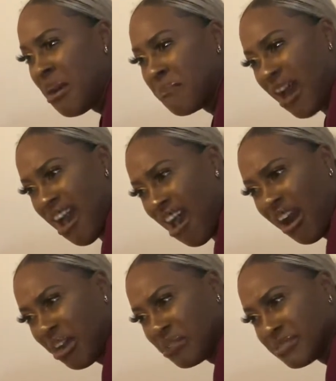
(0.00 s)
my
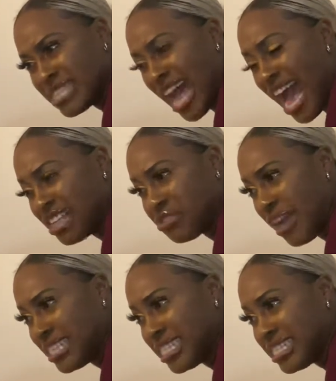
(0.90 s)
arms. I
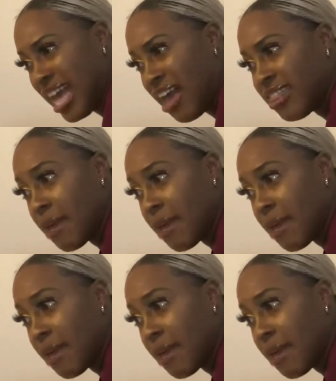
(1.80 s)
tried to tell them